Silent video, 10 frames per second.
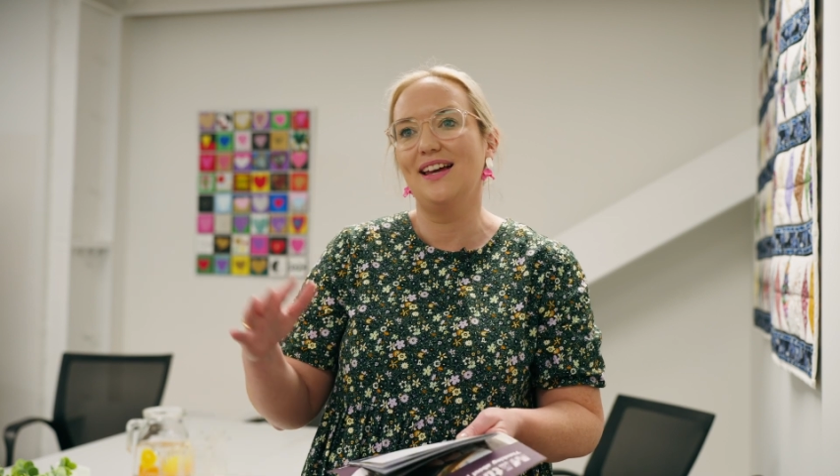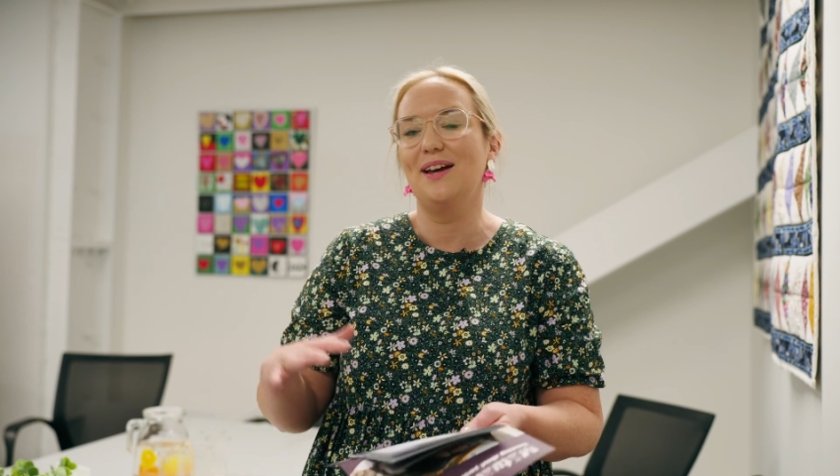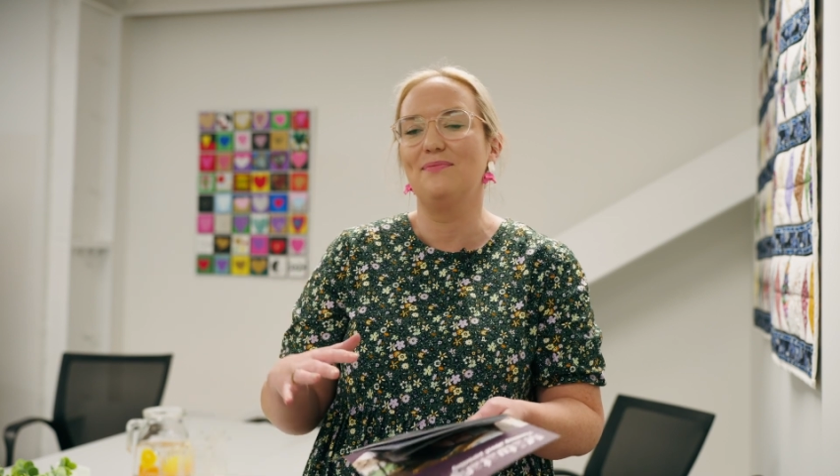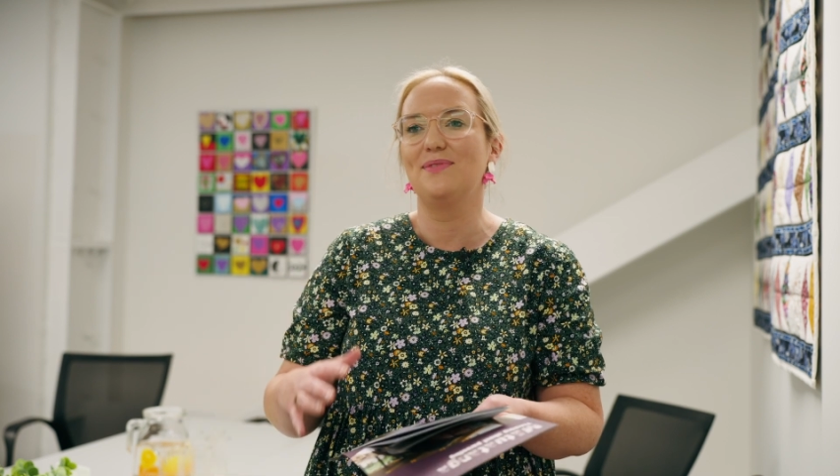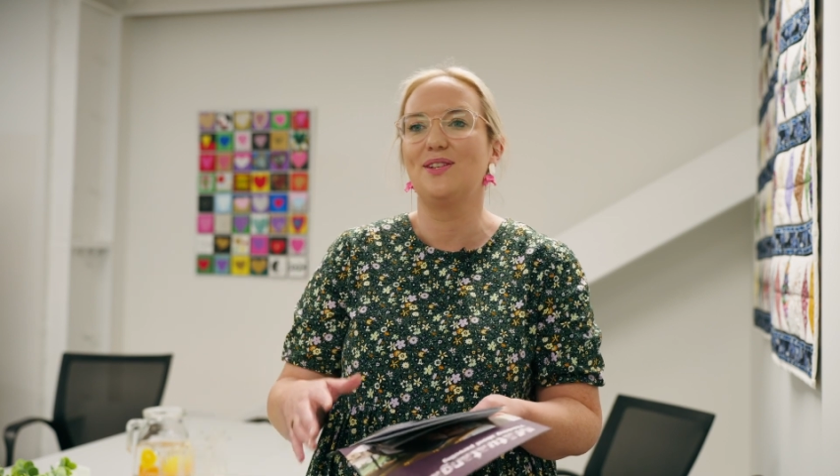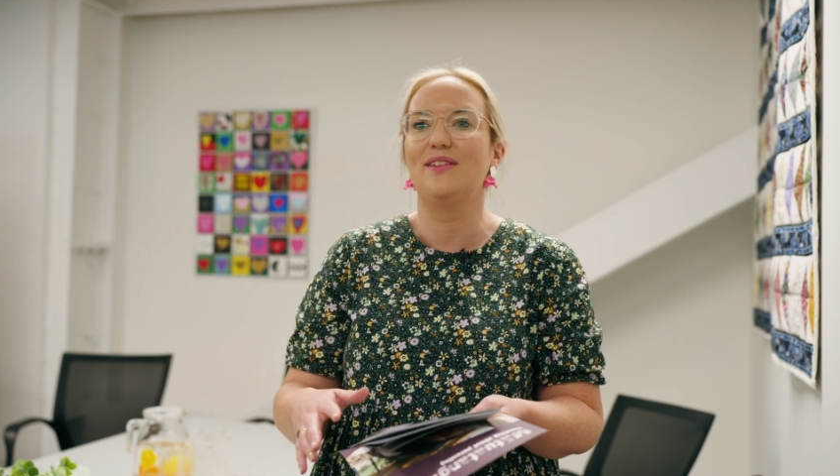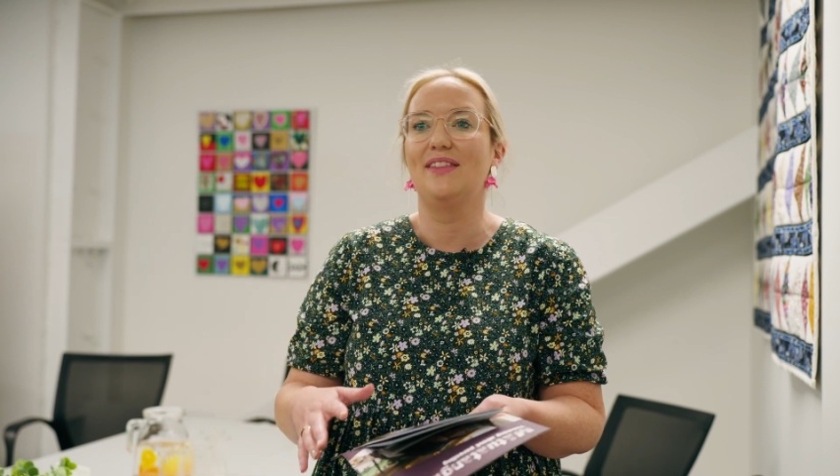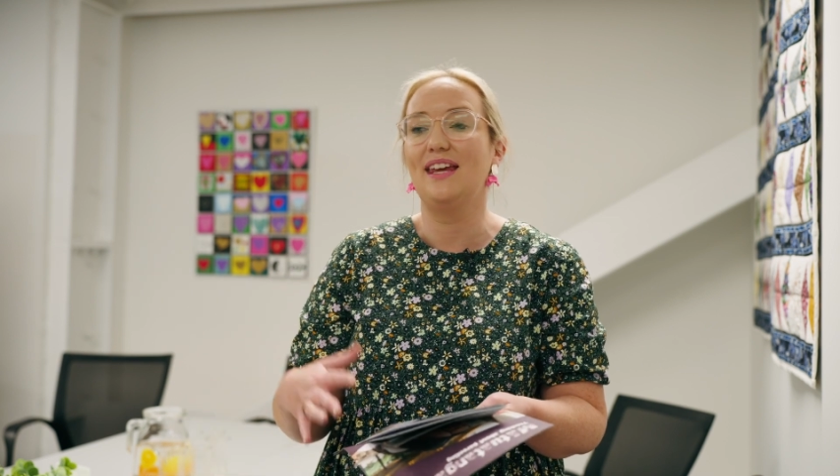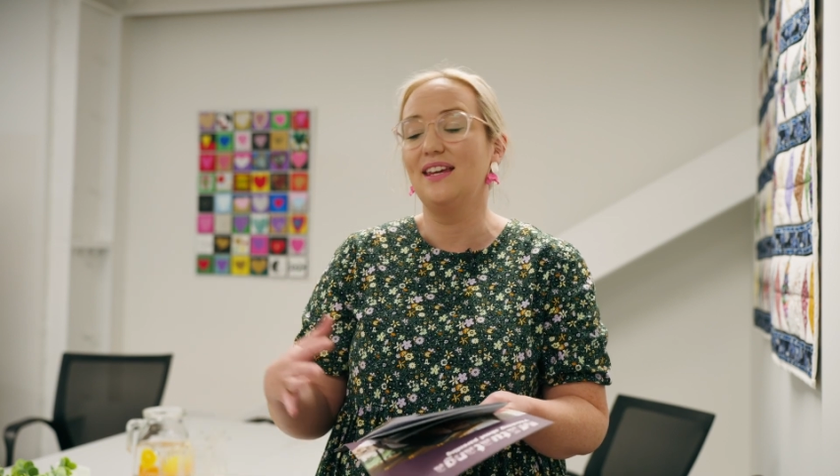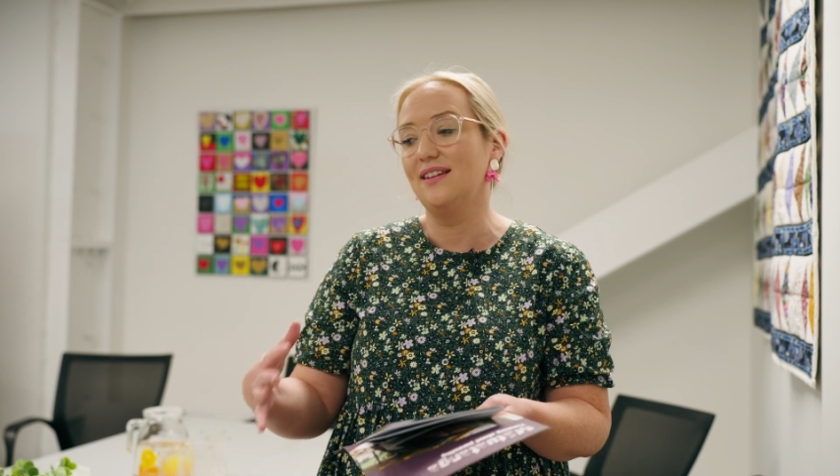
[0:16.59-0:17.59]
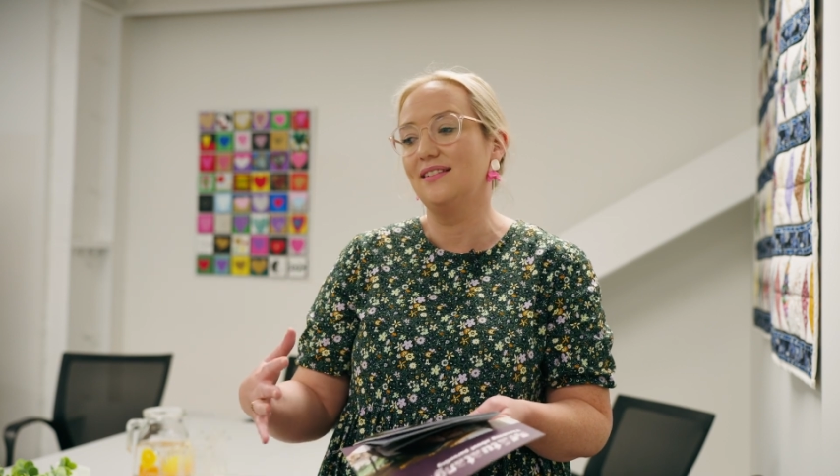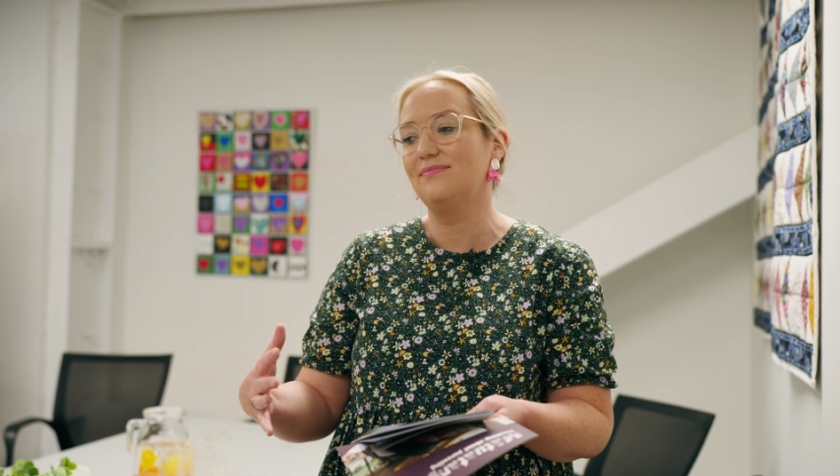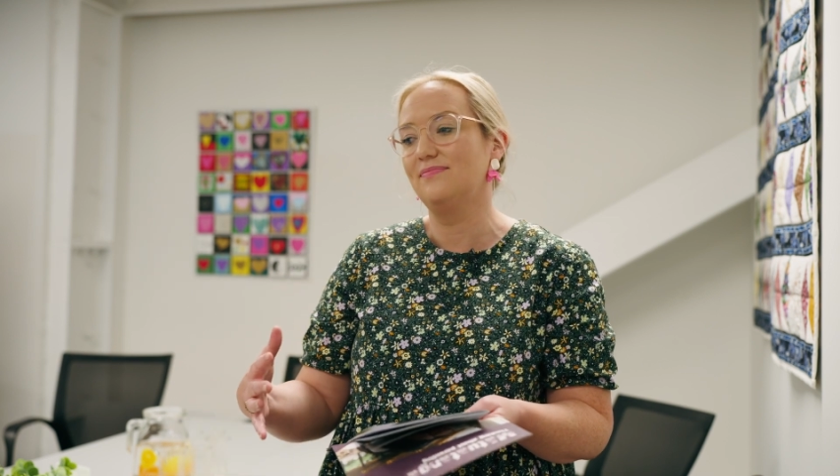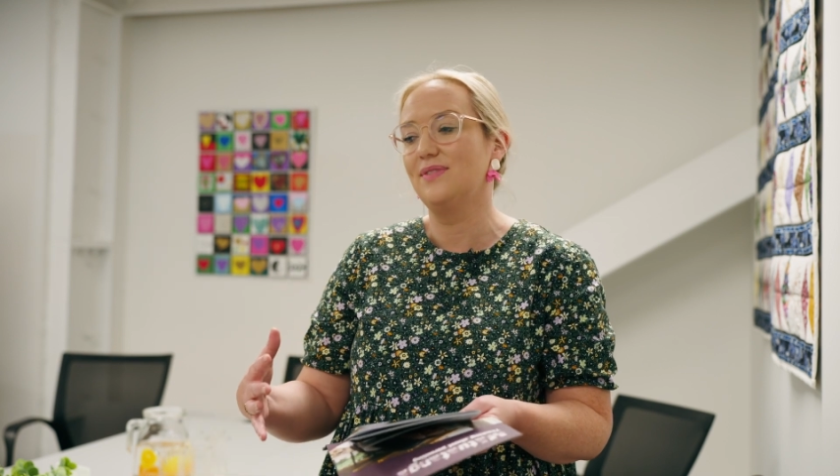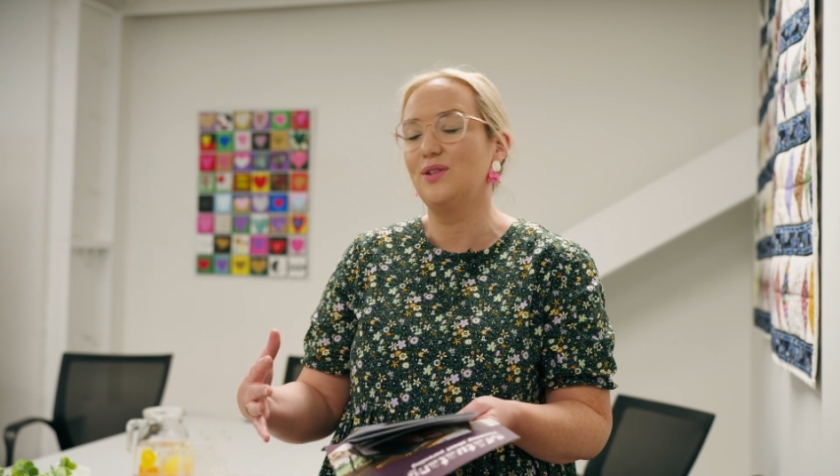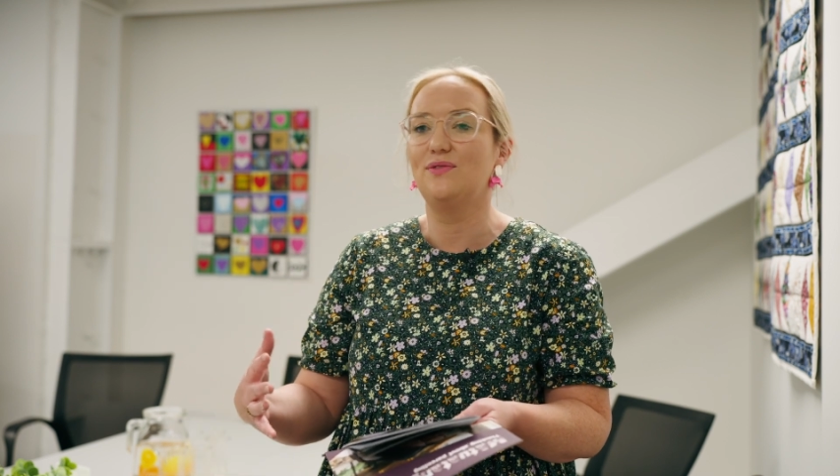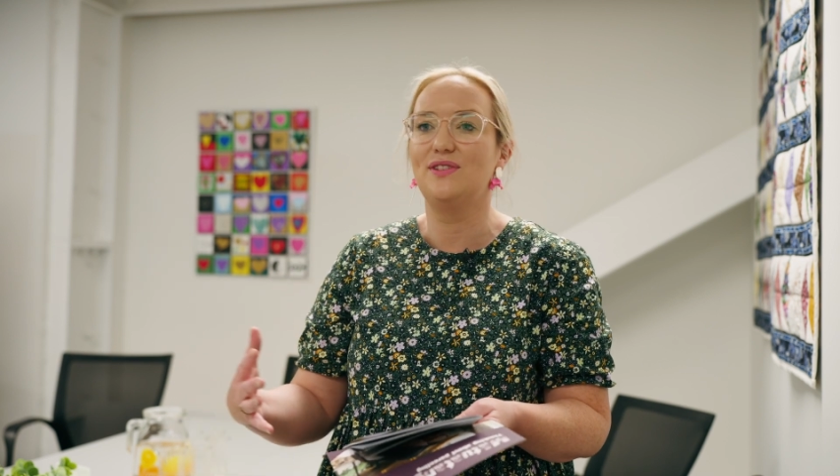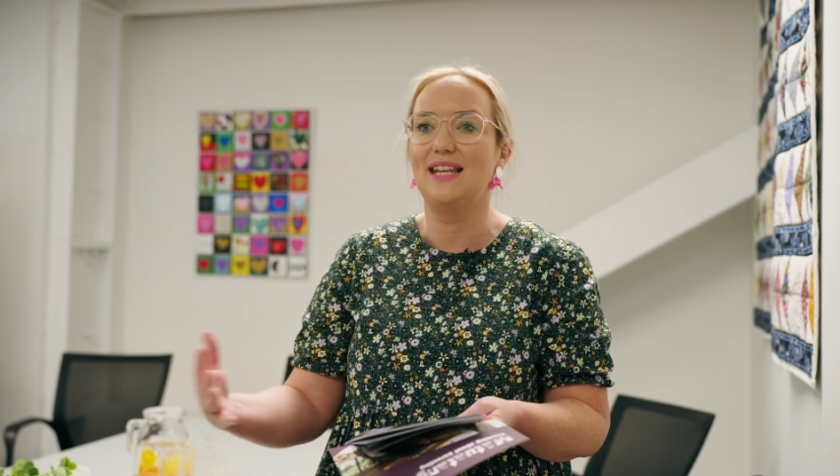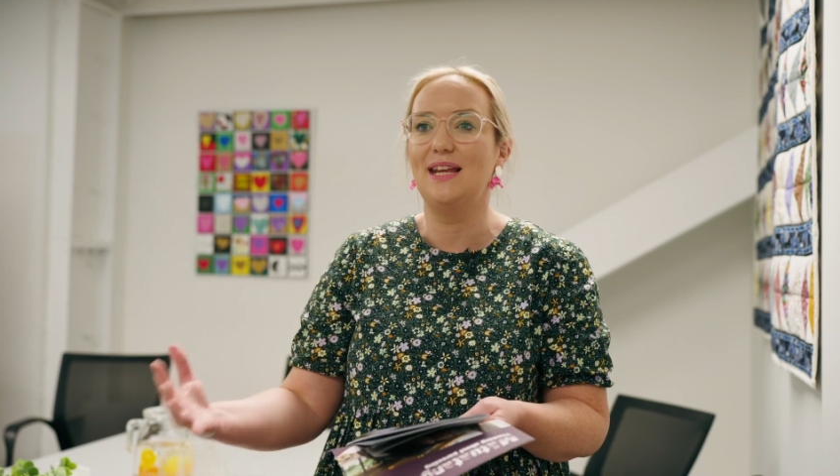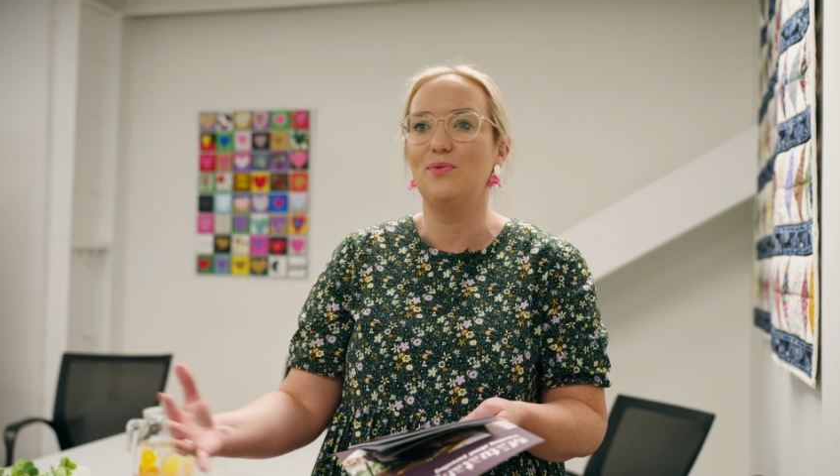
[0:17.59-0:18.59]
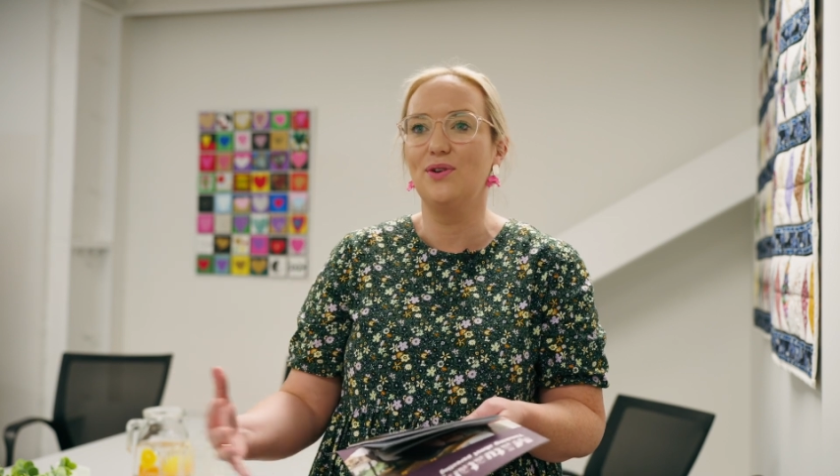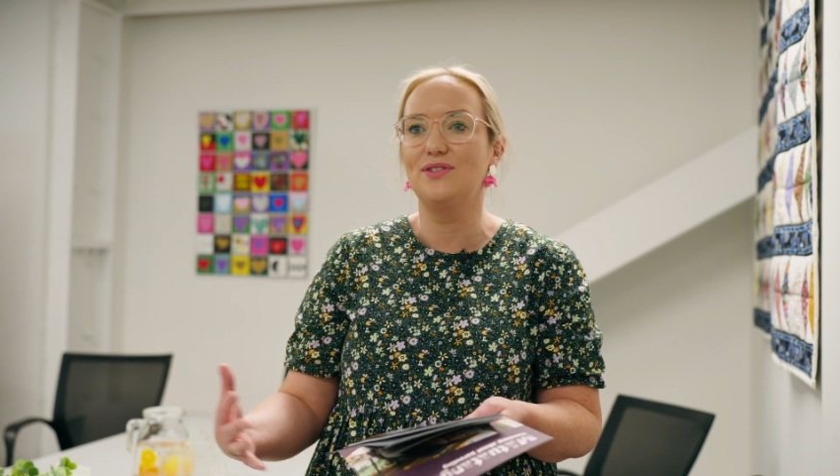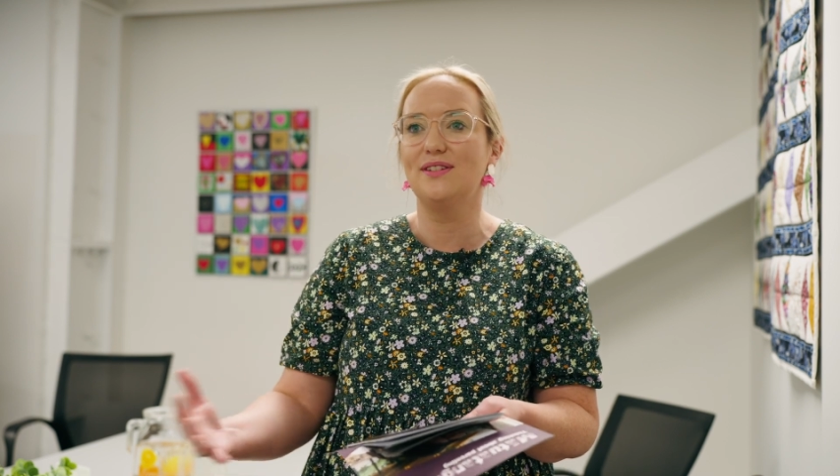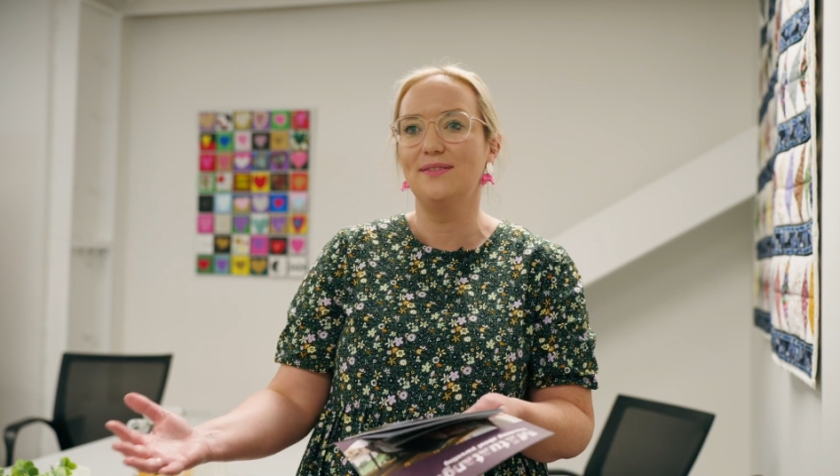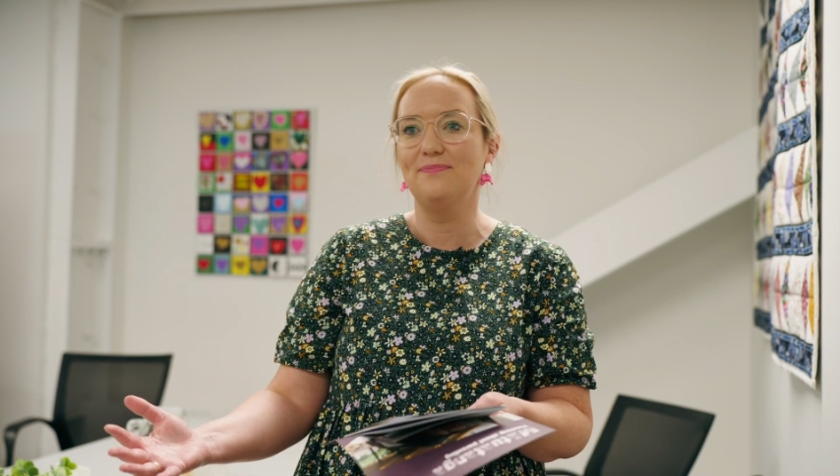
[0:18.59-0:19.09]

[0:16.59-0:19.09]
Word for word: um, so that they can sort of see what